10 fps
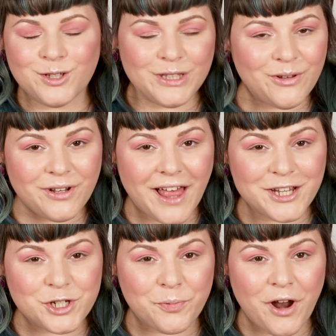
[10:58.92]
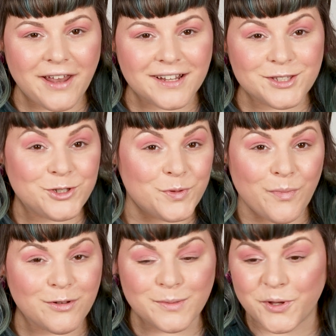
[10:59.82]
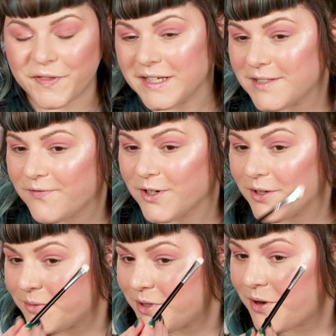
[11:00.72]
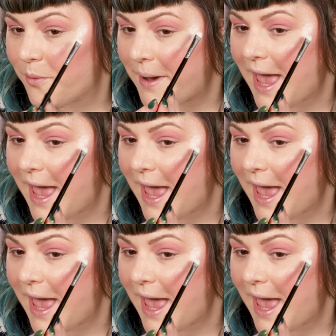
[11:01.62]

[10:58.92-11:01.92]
utilize your products to do multiple things for you. You know, by